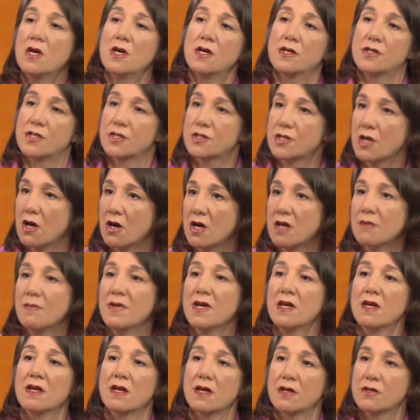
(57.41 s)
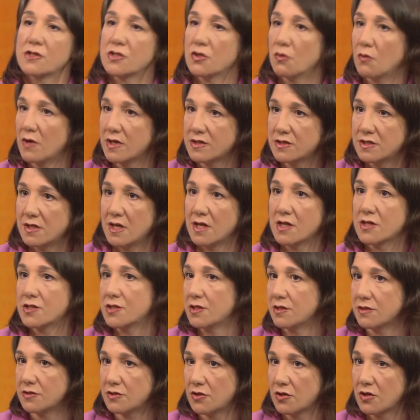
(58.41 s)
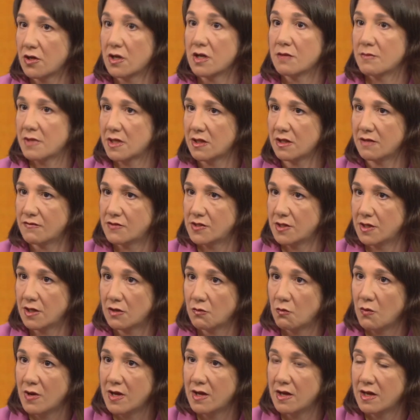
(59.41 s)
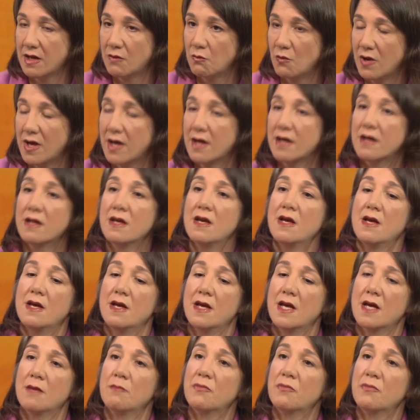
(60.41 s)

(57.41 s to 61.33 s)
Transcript: to timing and to what sanctions are going to be lifted at when, when. And